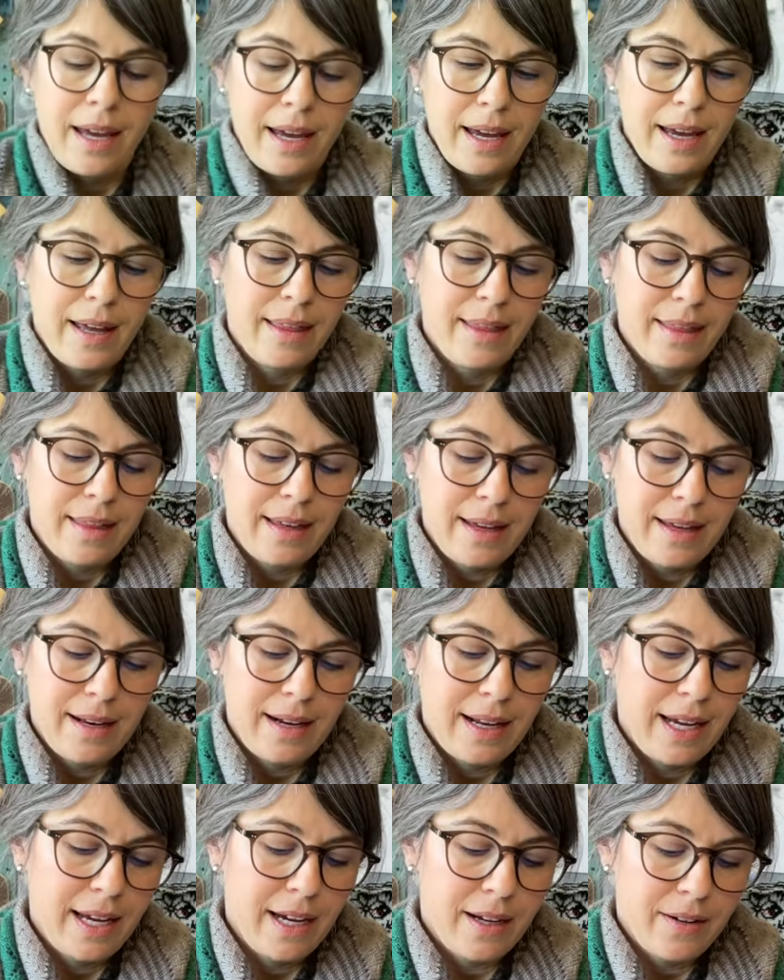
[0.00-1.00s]
And then
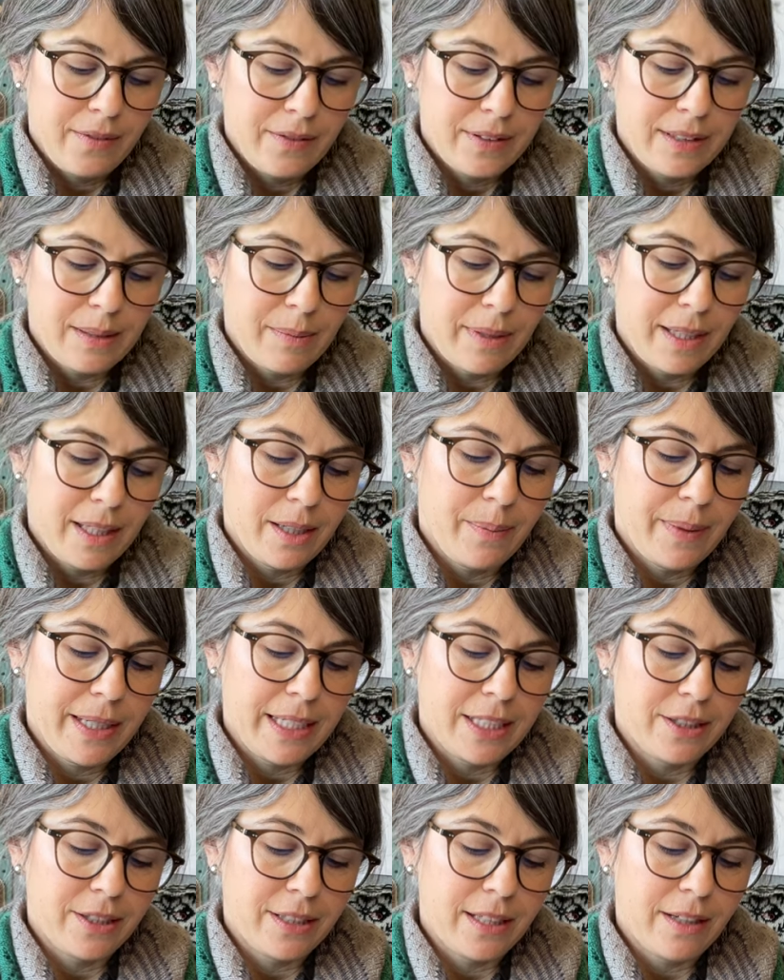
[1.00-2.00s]
I have some other
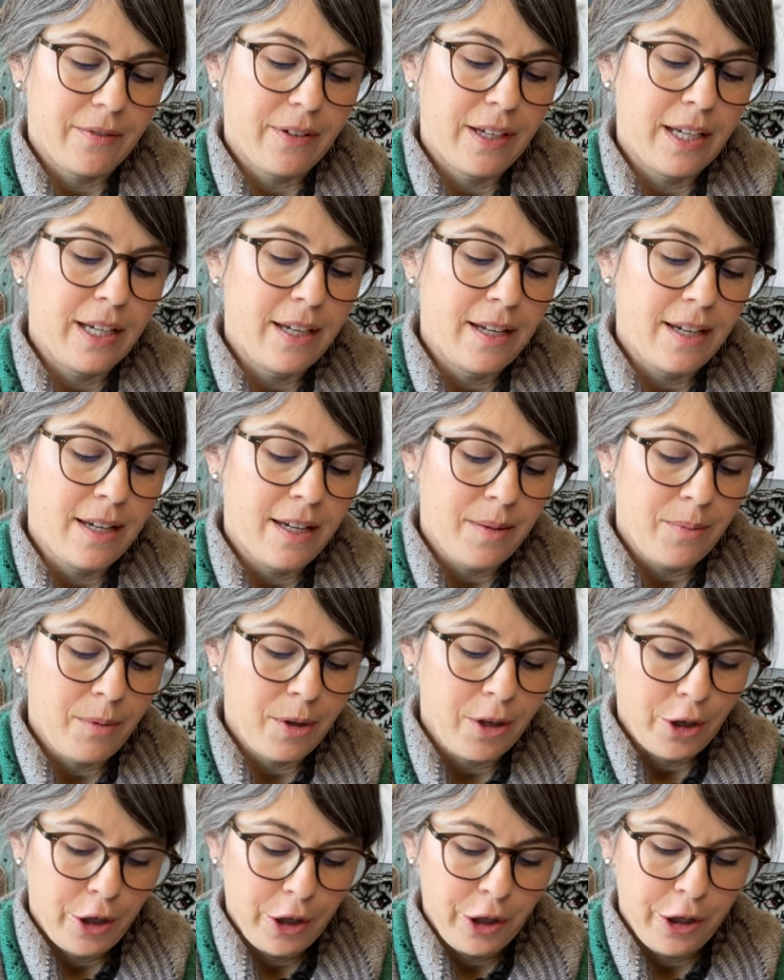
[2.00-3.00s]
pictures of him
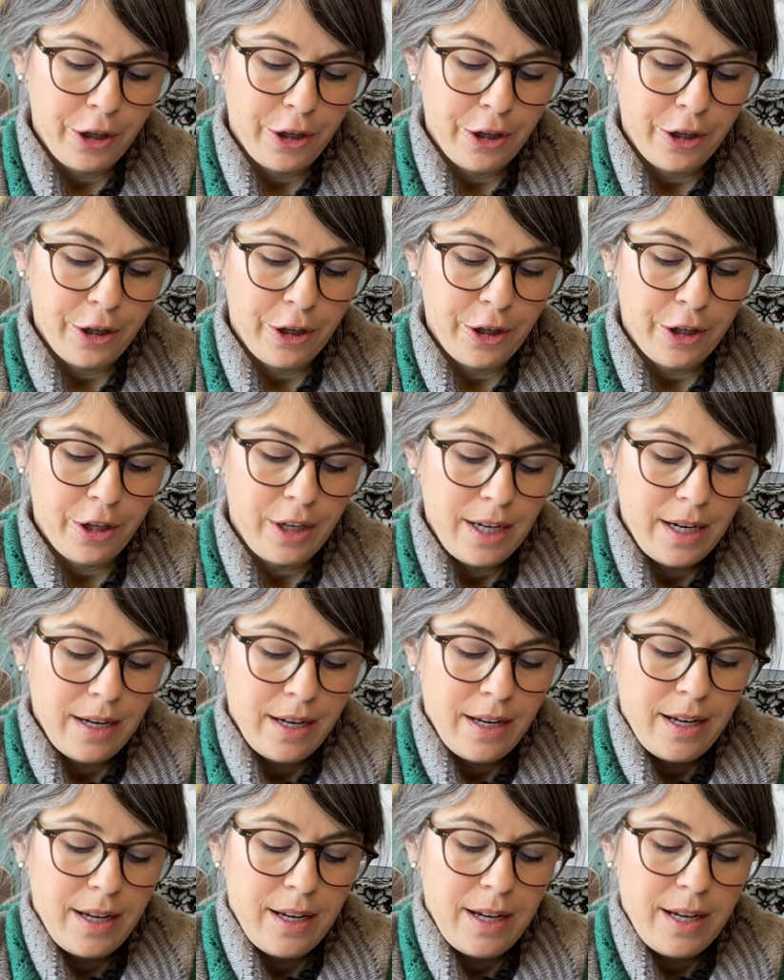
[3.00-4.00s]
or her.
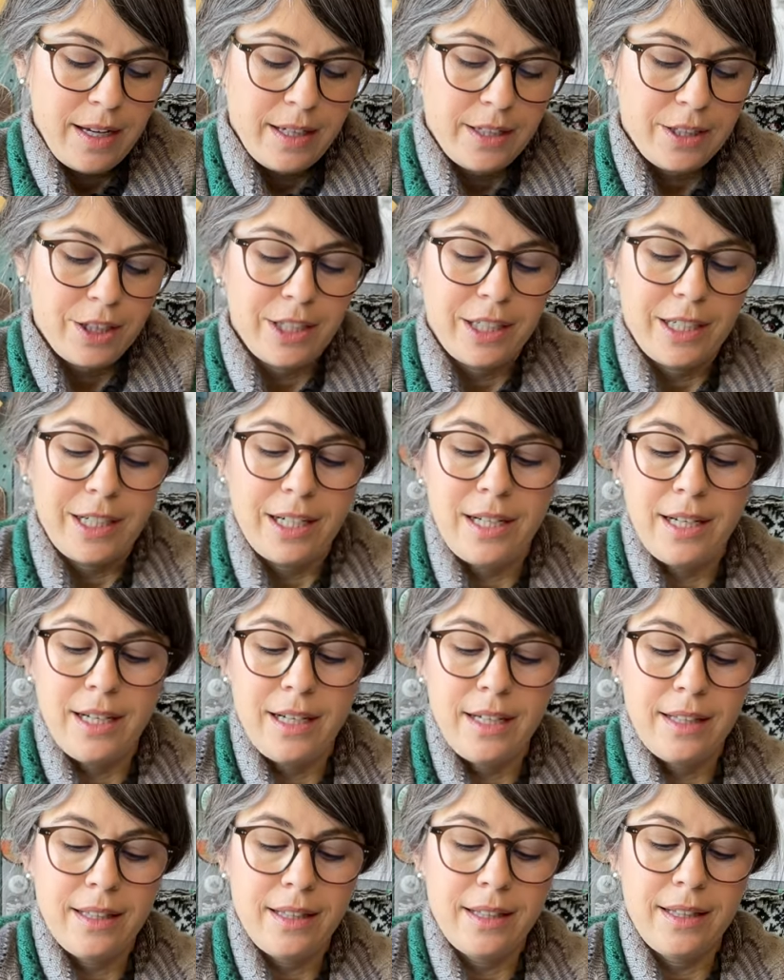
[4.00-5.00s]
And she,
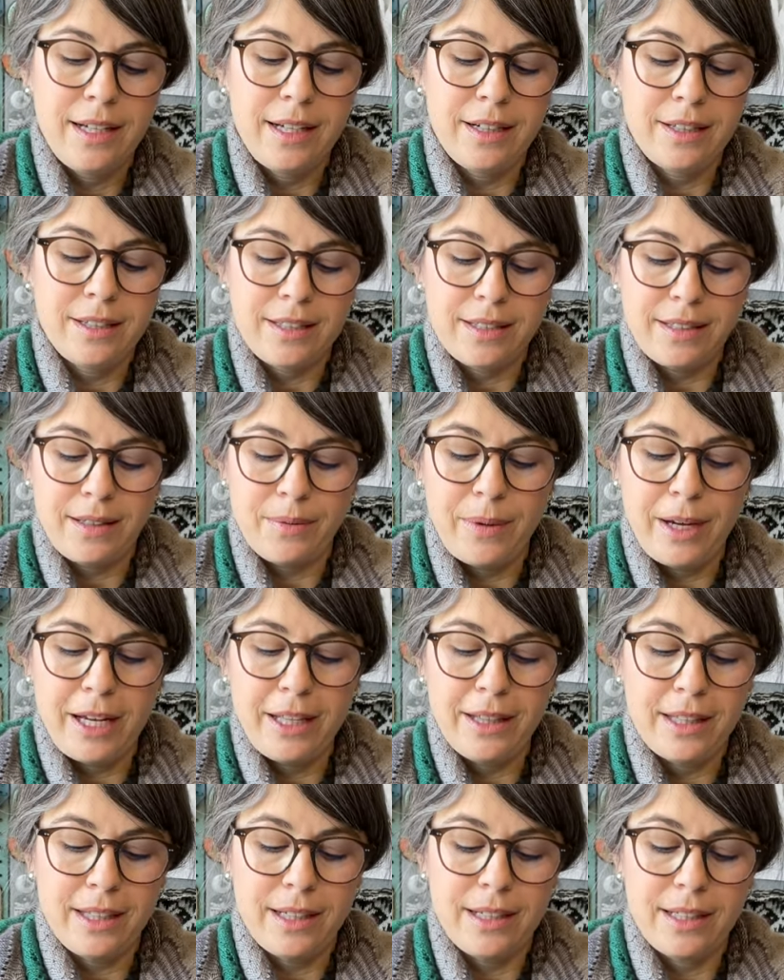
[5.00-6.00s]
there's a,
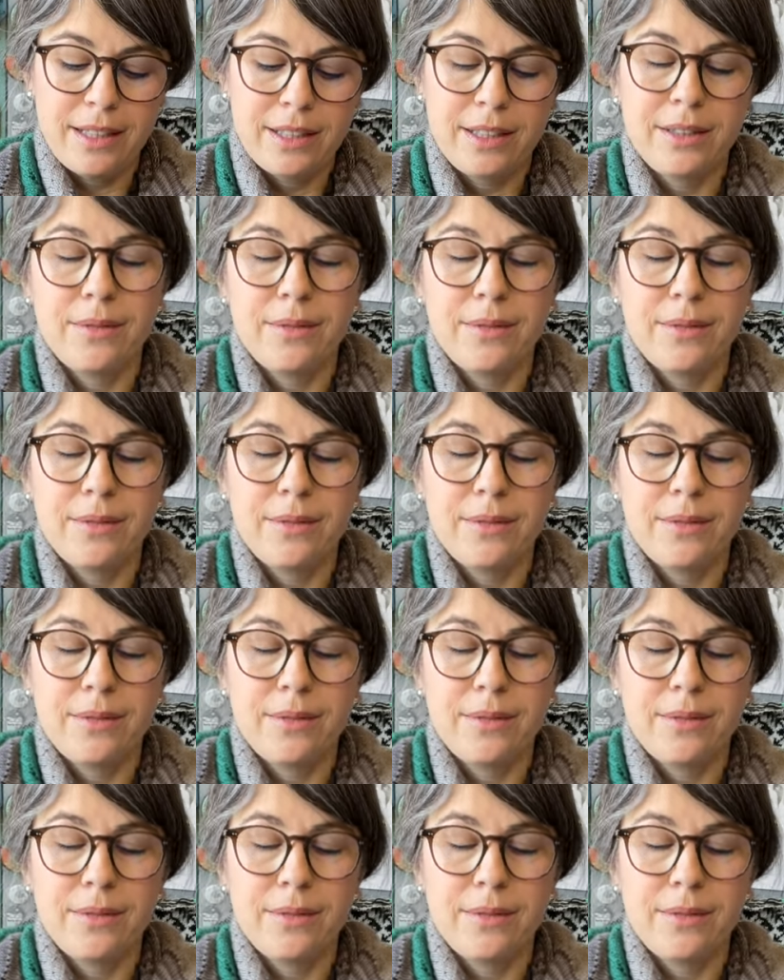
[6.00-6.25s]
the